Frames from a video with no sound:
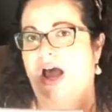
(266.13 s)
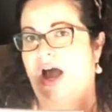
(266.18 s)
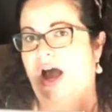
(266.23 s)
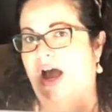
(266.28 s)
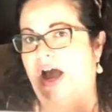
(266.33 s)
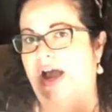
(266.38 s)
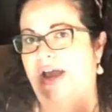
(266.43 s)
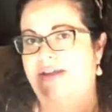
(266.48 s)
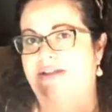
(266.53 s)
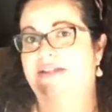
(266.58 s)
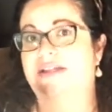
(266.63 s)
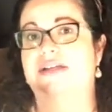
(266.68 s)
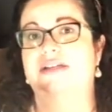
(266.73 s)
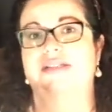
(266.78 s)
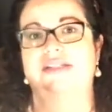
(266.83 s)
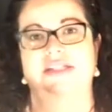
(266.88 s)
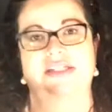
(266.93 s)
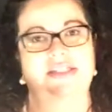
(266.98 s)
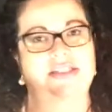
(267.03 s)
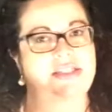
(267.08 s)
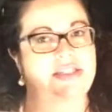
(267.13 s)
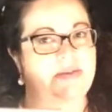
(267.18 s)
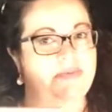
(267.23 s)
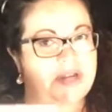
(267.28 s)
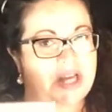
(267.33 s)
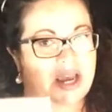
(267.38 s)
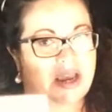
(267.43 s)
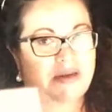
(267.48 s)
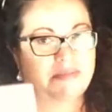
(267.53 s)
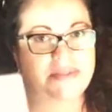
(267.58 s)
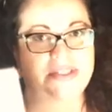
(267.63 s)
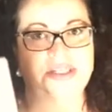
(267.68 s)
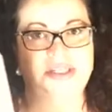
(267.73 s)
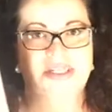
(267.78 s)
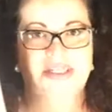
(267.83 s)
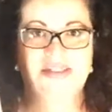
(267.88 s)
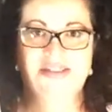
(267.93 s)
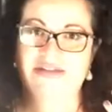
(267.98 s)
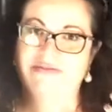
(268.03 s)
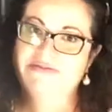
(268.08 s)
I just sometimes
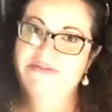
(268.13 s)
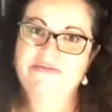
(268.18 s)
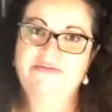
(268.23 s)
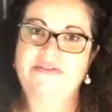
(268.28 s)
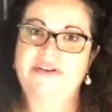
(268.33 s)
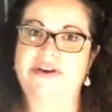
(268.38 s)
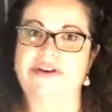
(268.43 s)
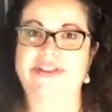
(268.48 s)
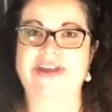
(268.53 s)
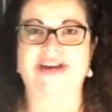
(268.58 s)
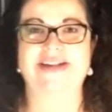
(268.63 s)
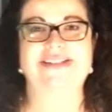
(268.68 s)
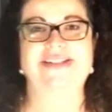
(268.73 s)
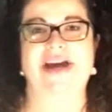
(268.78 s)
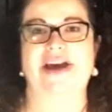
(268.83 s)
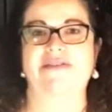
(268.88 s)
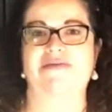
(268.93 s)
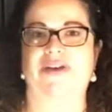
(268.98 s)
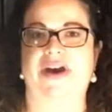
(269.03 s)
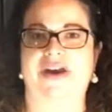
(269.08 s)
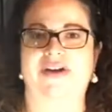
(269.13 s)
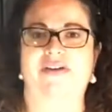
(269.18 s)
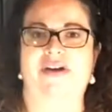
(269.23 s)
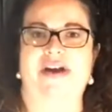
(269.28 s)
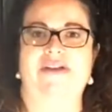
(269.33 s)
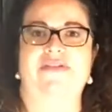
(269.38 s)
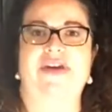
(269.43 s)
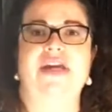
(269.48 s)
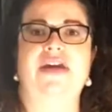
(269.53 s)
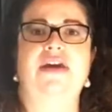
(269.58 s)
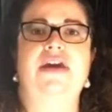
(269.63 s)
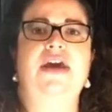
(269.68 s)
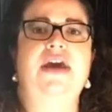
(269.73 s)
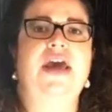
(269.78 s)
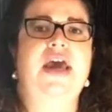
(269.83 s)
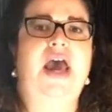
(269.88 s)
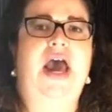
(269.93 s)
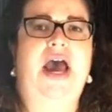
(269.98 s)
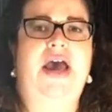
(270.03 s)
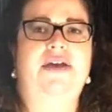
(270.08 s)
need to fulfill that sci-fi craving,
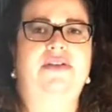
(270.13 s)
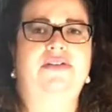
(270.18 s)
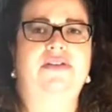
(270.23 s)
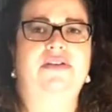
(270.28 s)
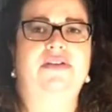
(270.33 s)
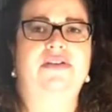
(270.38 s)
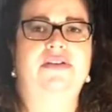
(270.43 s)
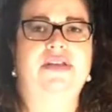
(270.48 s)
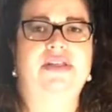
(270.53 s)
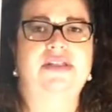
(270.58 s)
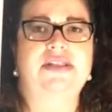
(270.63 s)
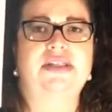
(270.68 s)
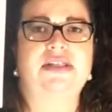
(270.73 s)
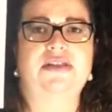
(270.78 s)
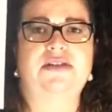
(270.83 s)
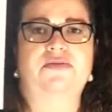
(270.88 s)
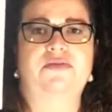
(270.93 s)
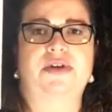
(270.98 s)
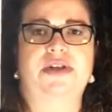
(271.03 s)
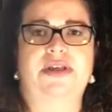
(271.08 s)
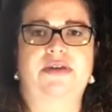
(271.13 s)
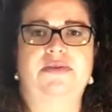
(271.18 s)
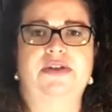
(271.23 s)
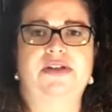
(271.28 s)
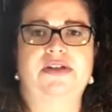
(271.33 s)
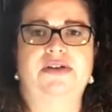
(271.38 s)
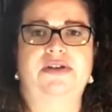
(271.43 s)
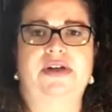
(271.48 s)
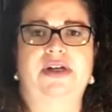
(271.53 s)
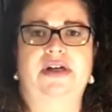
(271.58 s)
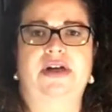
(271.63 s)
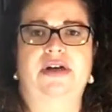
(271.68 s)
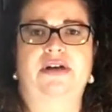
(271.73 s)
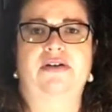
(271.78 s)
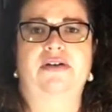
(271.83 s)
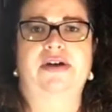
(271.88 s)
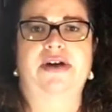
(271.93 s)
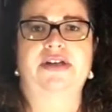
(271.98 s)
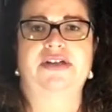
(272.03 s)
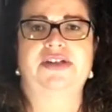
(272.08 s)
and this has really been doing a
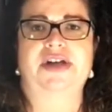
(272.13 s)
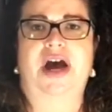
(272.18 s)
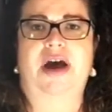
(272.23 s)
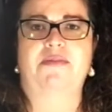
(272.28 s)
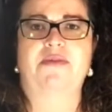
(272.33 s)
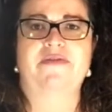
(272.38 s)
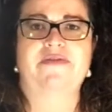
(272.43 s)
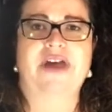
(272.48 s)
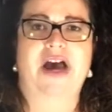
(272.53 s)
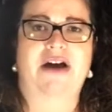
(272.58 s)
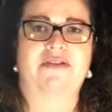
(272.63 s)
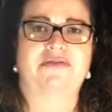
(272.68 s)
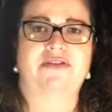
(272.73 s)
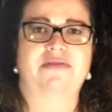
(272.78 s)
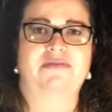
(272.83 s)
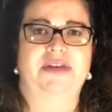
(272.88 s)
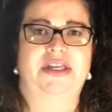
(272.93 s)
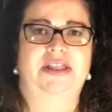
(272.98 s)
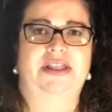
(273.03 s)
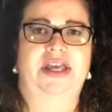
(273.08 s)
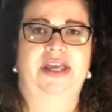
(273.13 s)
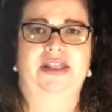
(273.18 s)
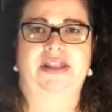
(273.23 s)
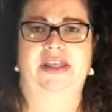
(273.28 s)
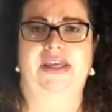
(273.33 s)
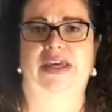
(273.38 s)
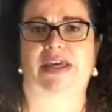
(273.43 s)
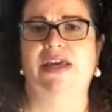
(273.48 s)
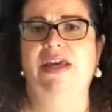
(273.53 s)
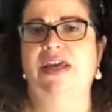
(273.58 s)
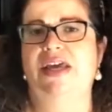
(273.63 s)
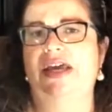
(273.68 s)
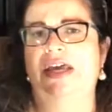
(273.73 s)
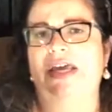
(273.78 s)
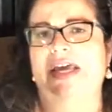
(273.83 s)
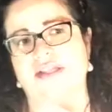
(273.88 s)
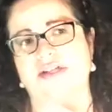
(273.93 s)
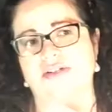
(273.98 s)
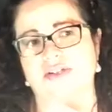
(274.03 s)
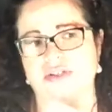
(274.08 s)
great job of that for me lately.
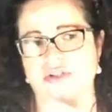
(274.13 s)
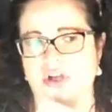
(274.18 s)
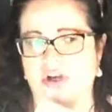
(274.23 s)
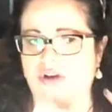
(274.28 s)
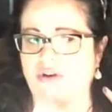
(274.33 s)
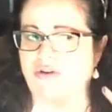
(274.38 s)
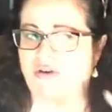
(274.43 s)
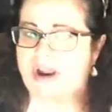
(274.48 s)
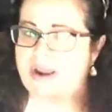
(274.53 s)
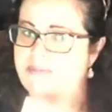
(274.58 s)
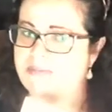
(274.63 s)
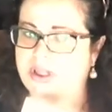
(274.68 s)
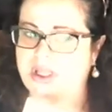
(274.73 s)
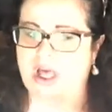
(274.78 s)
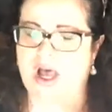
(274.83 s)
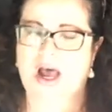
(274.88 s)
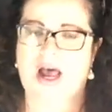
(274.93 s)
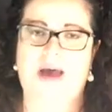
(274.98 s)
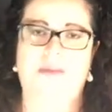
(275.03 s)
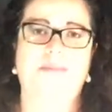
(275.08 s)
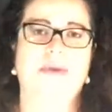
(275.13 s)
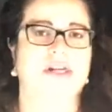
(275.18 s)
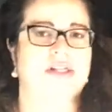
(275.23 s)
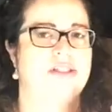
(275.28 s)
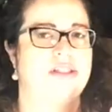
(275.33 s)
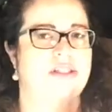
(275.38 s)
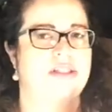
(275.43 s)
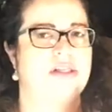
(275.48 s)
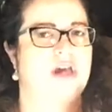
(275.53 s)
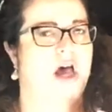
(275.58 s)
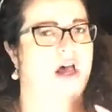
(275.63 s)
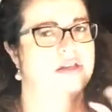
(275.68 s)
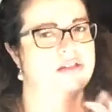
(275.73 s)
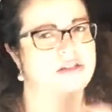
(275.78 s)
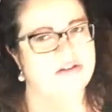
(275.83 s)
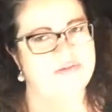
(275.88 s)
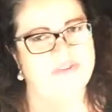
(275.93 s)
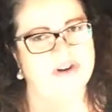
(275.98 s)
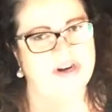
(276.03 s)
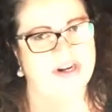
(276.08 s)
There's a great plot, but it's
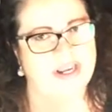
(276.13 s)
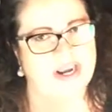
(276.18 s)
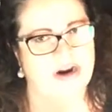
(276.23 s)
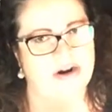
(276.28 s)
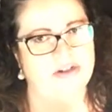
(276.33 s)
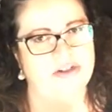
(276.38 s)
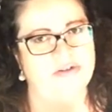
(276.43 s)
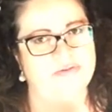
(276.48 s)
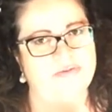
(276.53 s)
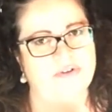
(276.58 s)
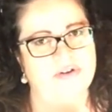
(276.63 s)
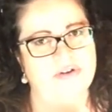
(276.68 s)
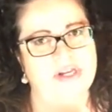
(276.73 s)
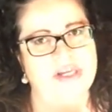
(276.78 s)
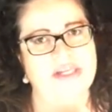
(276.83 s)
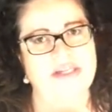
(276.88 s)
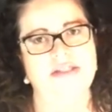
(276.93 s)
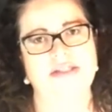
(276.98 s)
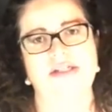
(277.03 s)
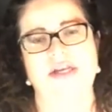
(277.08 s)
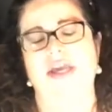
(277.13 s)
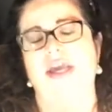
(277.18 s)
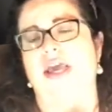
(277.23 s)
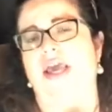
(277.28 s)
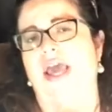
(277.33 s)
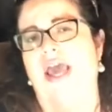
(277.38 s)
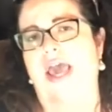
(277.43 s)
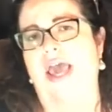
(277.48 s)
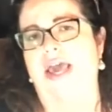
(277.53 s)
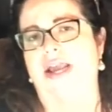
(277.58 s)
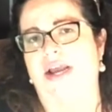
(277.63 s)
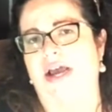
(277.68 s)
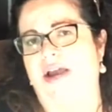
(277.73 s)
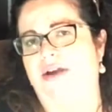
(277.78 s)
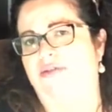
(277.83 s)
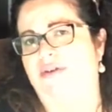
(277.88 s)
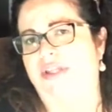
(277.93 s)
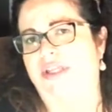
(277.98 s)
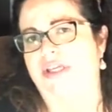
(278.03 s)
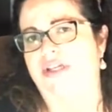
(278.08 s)
also very character focused, and I
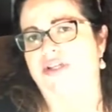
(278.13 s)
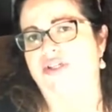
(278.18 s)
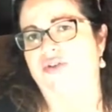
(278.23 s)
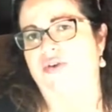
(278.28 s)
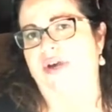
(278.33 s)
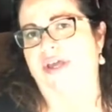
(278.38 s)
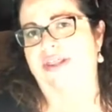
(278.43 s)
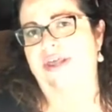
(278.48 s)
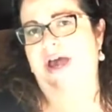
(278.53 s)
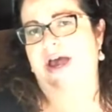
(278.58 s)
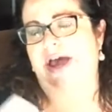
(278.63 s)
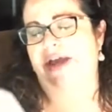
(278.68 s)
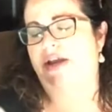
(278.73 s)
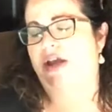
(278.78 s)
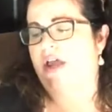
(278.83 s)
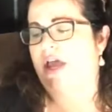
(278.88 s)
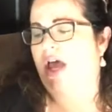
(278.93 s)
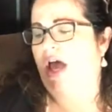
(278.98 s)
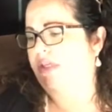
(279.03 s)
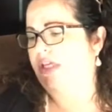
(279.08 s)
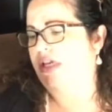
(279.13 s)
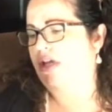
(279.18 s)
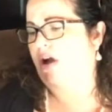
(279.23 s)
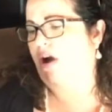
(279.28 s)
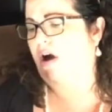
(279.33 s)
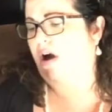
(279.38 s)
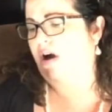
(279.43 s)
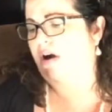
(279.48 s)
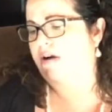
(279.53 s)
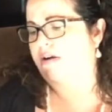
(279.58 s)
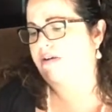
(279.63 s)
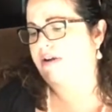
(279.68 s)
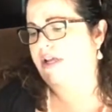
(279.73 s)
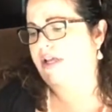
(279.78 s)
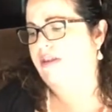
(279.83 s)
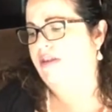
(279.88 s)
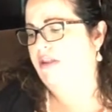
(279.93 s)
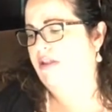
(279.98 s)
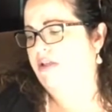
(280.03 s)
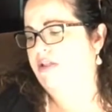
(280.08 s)
really enjoy that. The art
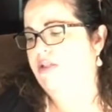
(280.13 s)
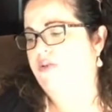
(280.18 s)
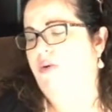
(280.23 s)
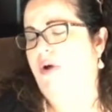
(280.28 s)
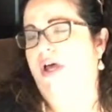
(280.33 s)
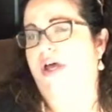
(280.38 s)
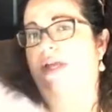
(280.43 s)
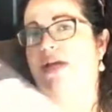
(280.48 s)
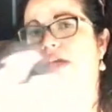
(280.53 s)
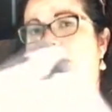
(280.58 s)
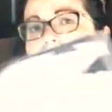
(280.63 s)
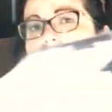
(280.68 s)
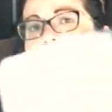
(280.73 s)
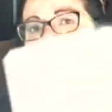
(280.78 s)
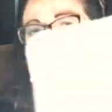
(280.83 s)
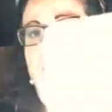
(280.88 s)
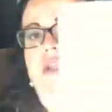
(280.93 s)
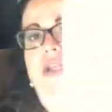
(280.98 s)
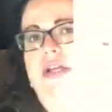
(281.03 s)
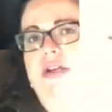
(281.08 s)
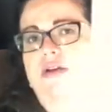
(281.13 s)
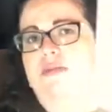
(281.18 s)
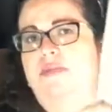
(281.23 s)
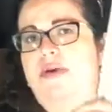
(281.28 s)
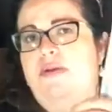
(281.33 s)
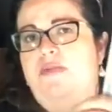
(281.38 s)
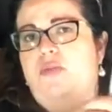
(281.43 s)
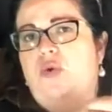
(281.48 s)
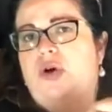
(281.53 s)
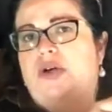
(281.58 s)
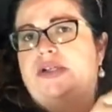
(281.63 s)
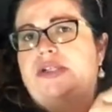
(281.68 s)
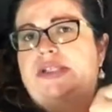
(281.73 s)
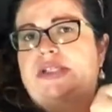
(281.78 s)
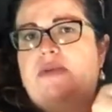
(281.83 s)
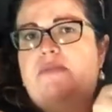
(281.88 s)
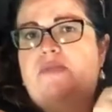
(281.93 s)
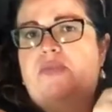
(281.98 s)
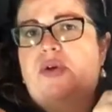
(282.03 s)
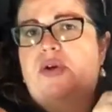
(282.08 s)
in this one is a little bit more
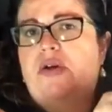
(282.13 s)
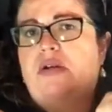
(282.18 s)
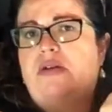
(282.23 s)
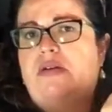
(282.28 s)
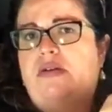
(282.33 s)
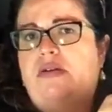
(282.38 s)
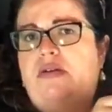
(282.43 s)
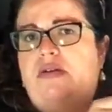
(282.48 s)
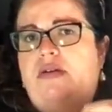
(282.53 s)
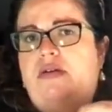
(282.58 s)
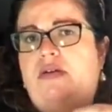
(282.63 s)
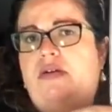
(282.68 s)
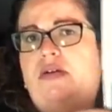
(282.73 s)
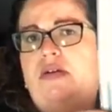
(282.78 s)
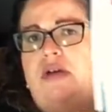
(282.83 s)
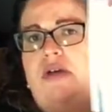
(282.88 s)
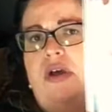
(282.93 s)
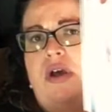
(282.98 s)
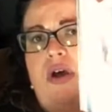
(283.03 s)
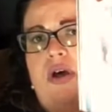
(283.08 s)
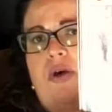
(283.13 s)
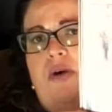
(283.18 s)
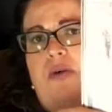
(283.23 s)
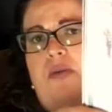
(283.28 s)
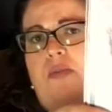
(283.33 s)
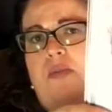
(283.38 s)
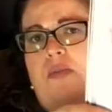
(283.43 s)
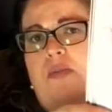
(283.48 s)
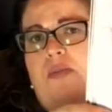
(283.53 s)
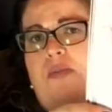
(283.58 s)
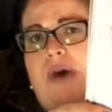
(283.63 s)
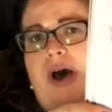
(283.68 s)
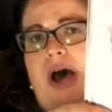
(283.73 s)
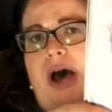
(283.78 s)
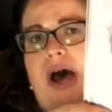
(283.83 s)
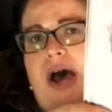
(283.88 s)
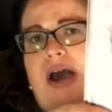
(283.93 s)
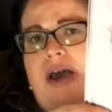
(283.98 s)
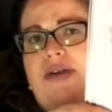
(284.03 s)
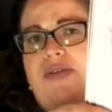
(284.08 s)
simple,
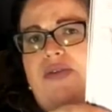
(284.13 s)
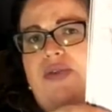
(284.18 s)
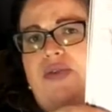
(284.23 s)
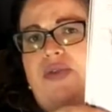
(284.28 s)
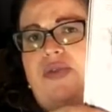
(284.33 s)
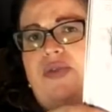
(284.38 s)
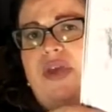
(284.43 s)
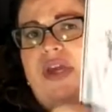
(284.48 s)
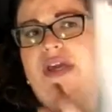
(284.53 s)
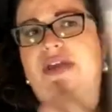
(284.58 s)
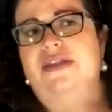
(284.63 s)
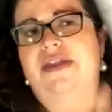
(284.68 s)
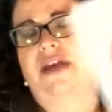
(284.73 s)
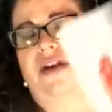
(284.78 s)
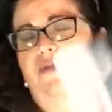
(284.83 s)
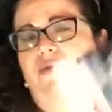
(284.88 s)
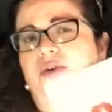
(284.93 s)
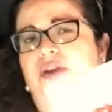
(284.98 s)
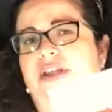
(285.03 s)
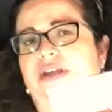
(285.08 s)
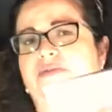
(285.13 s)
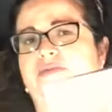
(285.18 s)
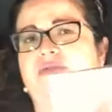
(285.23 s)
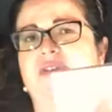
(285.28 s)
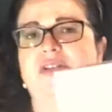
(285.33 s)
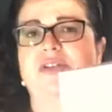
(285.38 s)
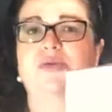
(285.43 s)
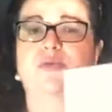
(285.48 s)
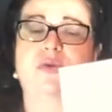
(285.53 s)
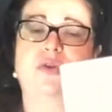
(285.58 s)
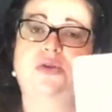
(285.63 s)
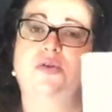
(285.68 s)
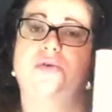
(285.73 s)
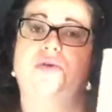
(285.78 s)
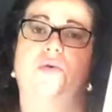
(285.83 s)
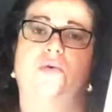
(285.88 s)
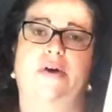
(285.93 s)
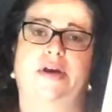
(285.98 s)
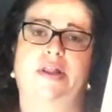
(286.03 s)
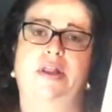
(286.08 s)
but I think that it really fits with the
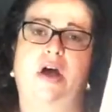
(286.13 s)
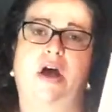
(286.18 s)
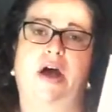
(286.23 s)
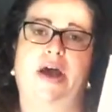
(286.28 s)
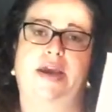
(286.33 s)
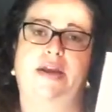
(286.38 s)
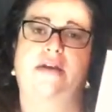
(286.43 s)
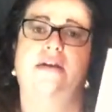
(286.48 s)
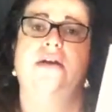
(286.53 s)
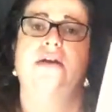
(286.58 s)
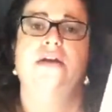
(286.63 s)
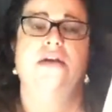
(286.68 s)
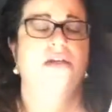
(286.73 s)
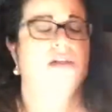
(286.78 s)
storyline.